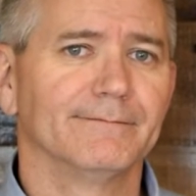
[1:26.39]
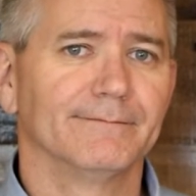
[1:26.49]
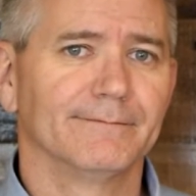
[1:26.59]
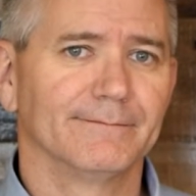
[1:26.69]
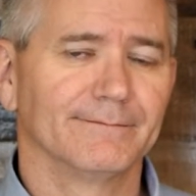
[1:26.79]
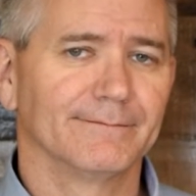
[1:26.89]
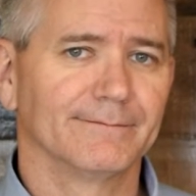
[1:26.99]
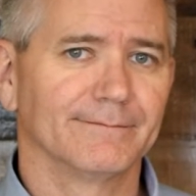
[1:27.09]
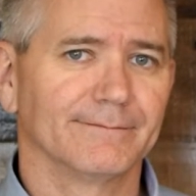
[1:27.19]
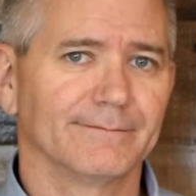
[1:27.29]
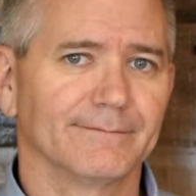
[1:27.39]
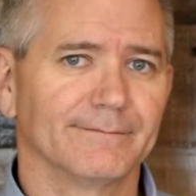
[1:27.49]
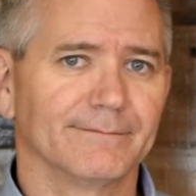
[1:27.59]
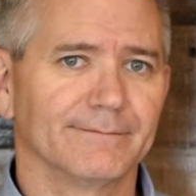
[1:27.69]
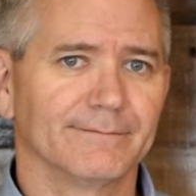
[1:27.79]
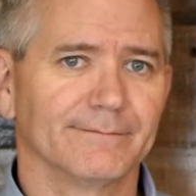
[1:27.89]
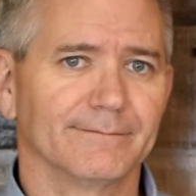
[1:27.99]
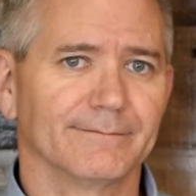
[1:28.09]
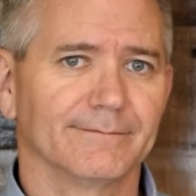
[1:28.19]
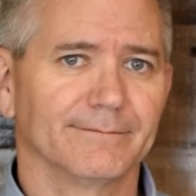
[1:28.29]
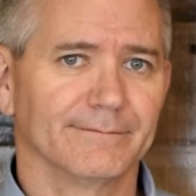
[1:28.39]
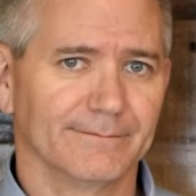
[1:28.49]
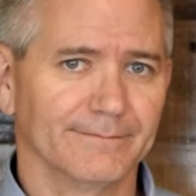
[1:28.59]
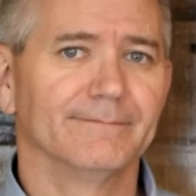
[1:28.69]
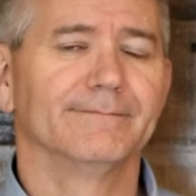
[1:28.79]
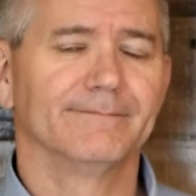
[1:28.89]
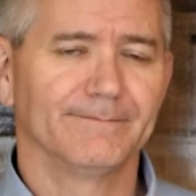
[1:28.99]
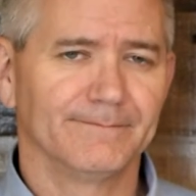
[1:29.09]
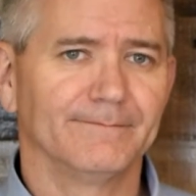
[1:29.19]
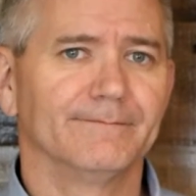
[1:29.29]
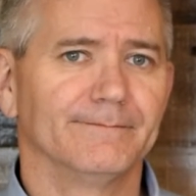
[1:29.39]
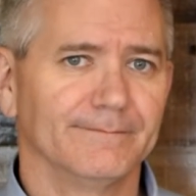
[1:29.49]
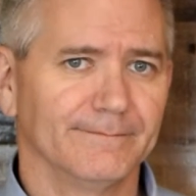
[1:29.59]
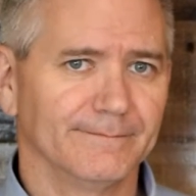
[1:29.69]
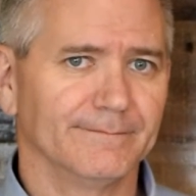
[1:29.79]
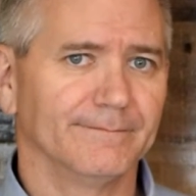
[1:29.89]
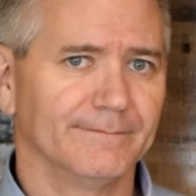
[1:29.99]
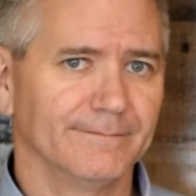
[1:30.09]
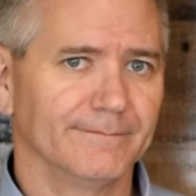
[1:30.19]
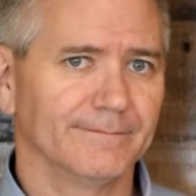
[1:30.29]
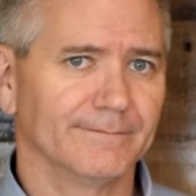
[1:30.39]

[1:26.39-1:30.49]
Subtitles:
The person shown says nothing.